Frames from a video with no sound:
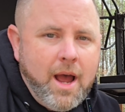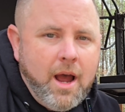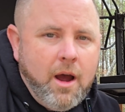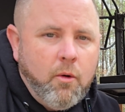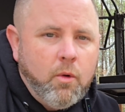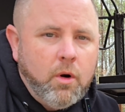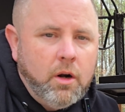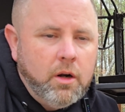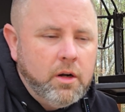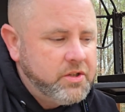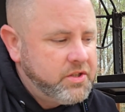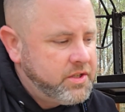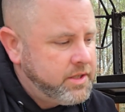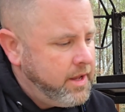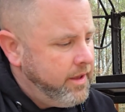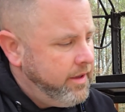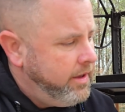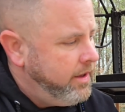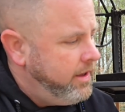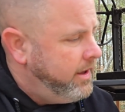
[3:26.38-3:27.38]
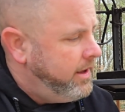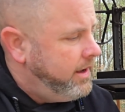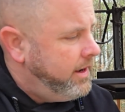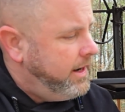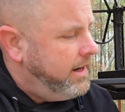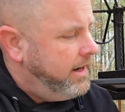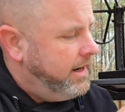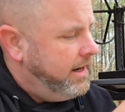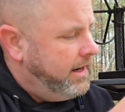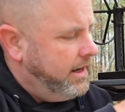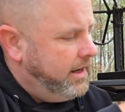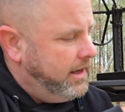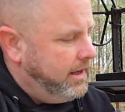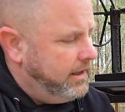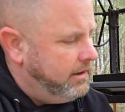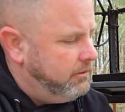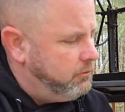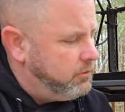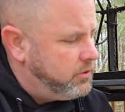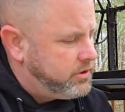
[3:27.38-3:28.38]
hours,
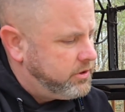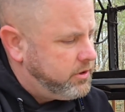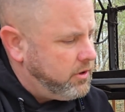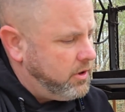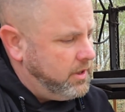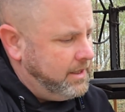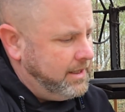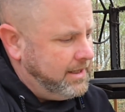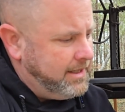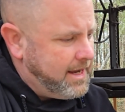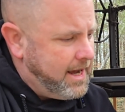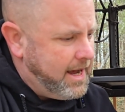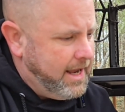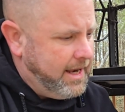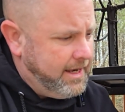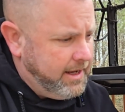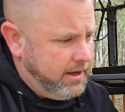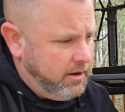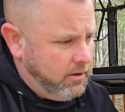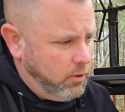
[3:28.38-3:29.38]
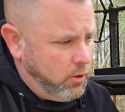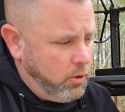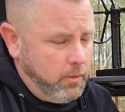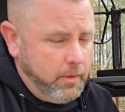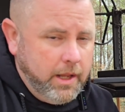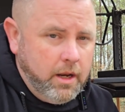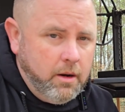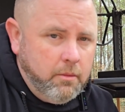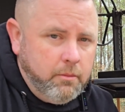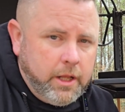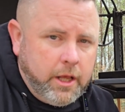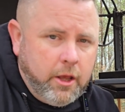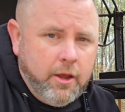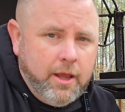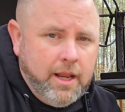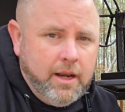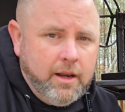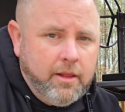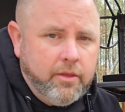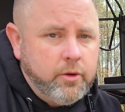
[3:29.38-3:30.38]
and we're starting to die down a little bit. I'm going to
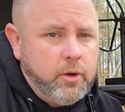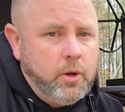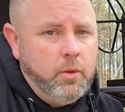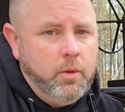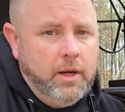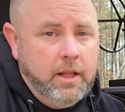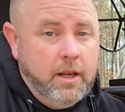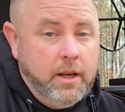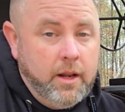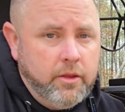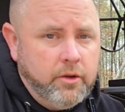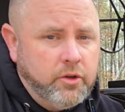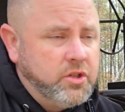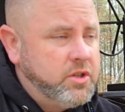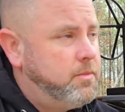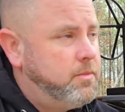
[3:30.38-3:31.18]
go ahead and throw in another